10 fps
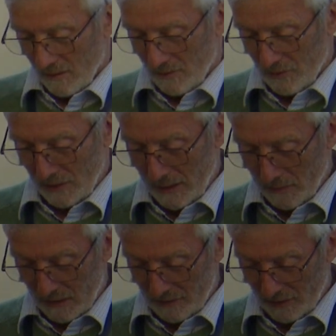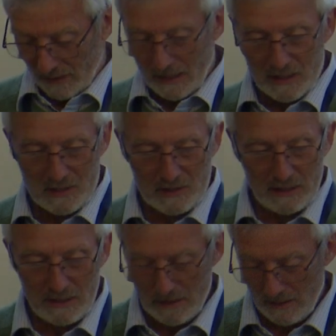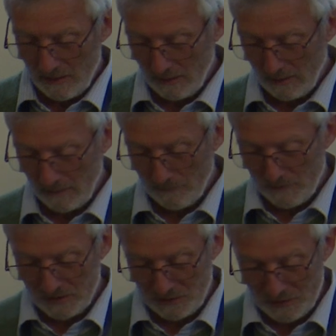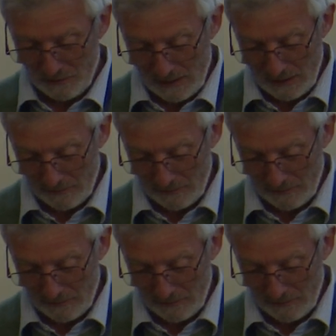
So now we get to the case study. This is Australia,